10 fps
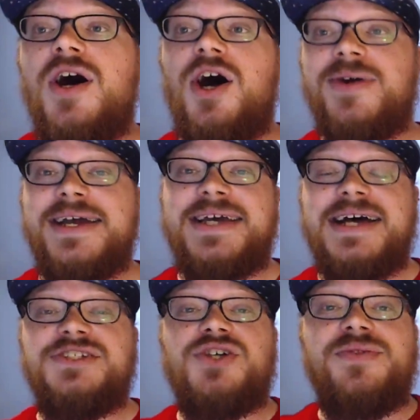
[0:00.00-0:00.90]
All right,
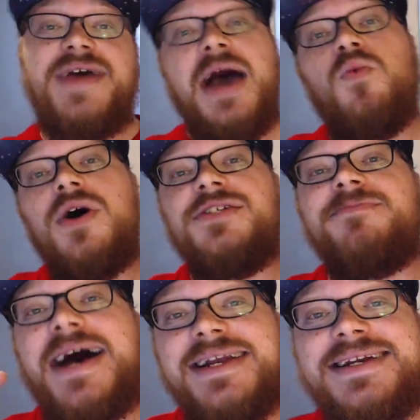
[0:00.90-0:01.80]
guys, so that was
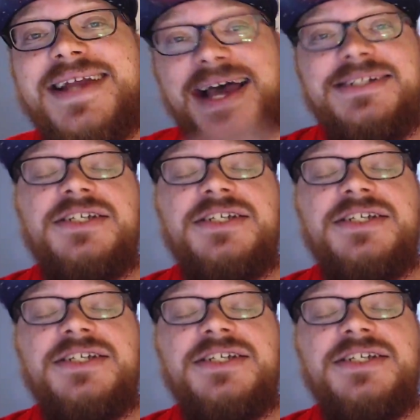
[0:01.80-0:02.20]
my 9